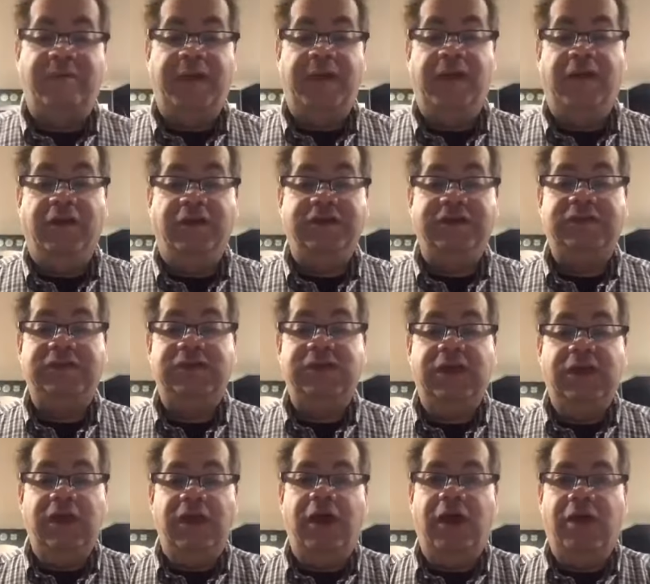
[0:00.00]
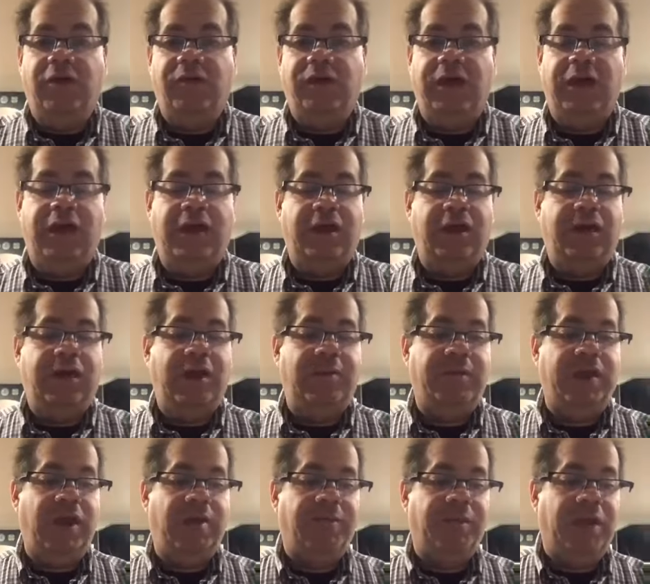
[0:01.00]
bills, okay,
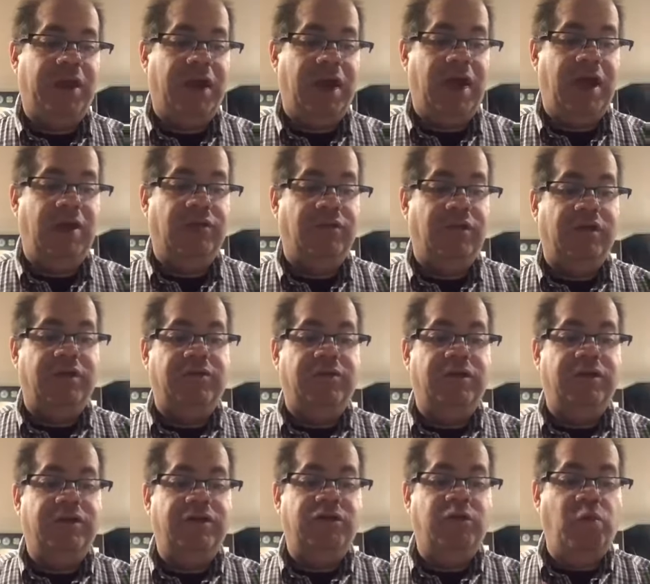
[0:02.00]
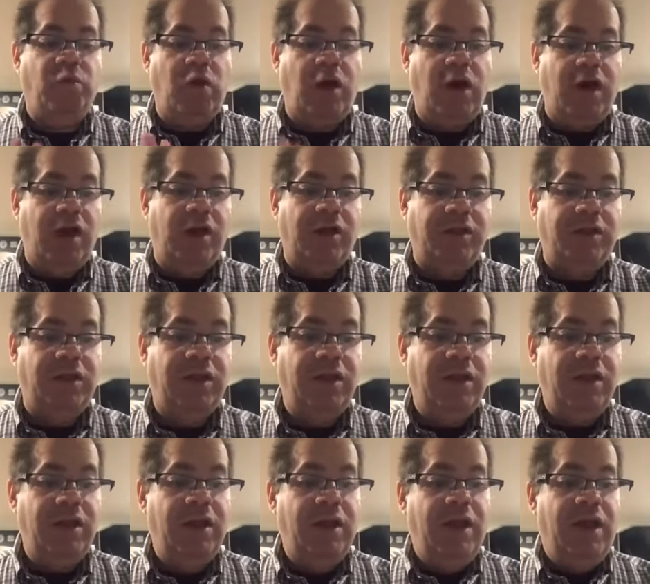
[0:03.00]
coming up in Congress. Well, there's one
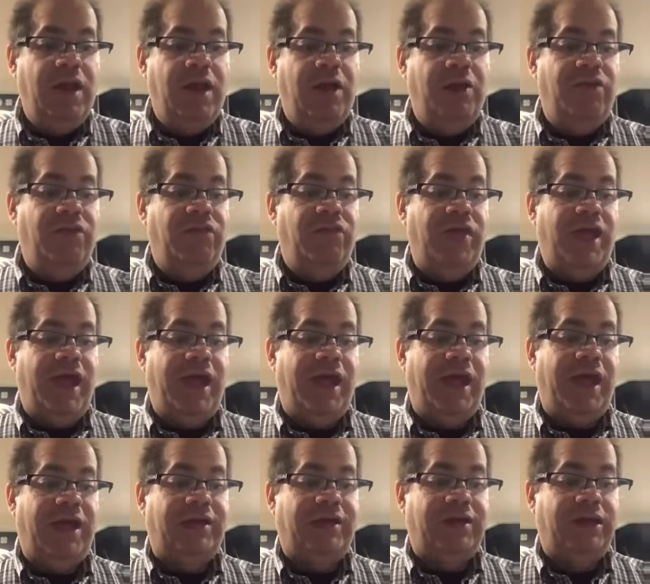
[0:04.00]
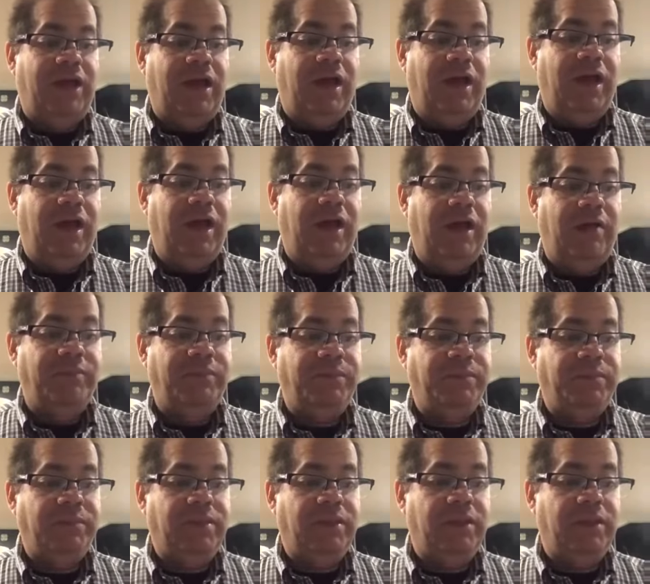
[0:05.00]
that um,